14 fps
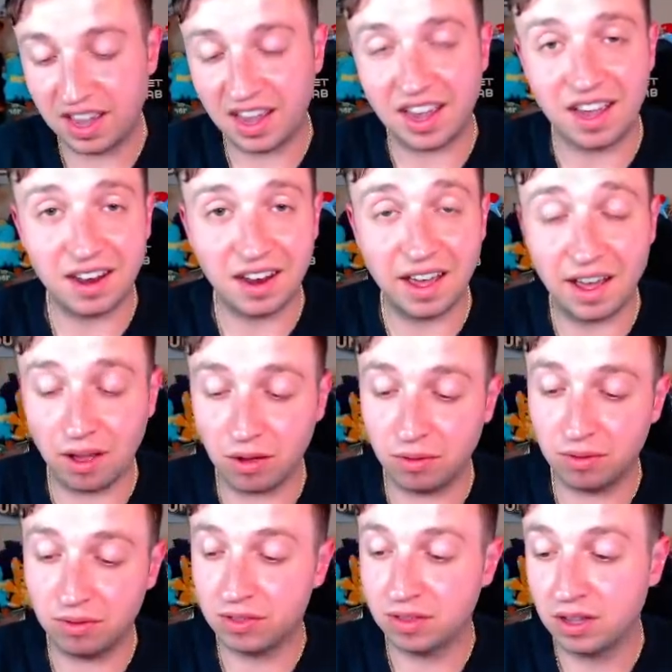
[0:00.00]
And now,
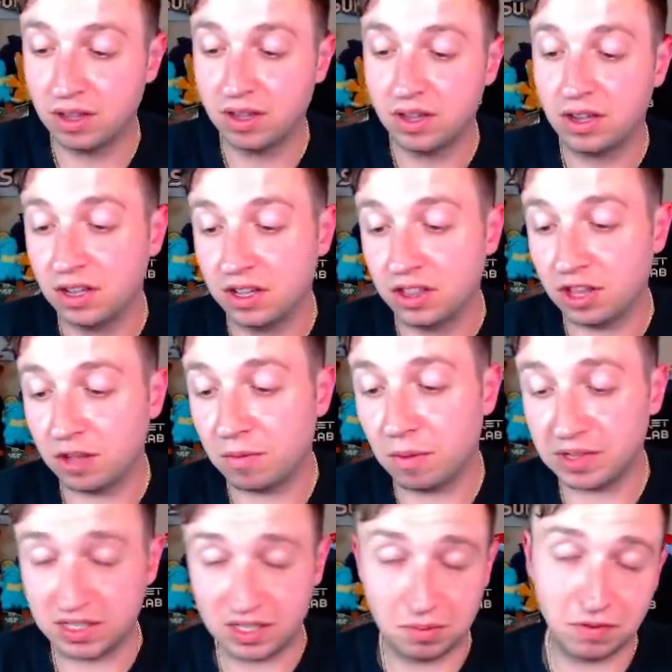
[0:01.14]
the
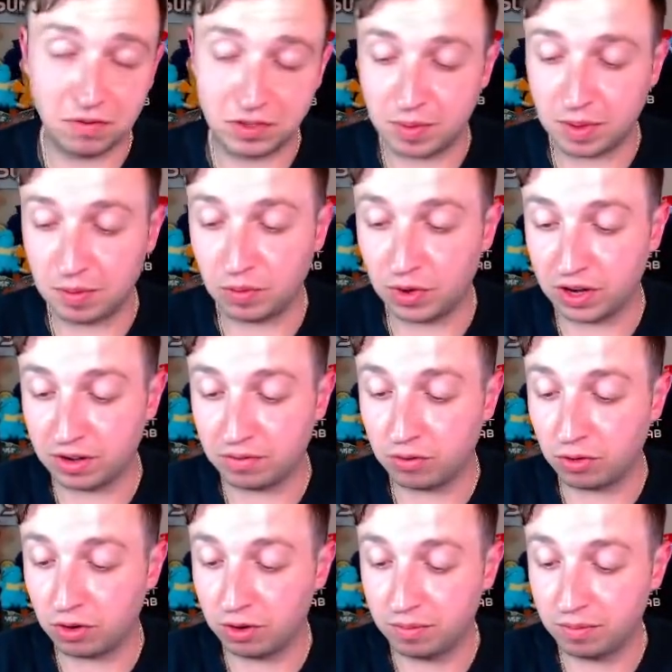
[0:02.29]
moment some of us may have been waiting
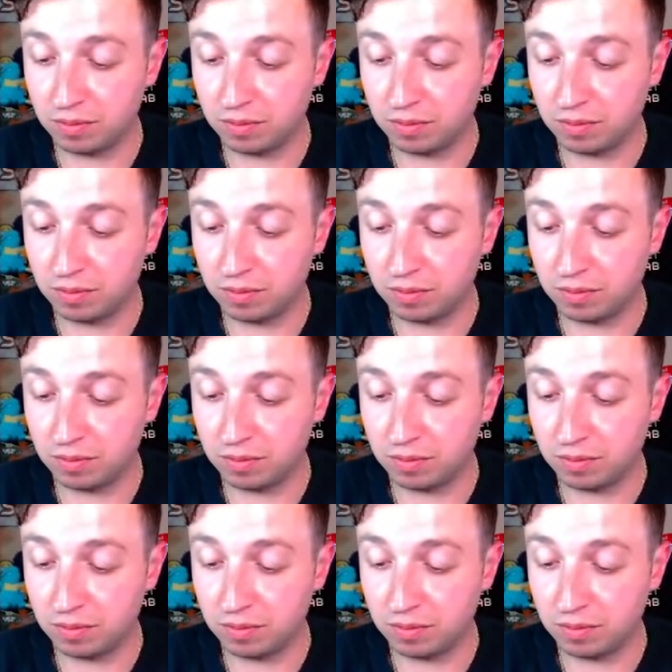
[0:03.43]
for,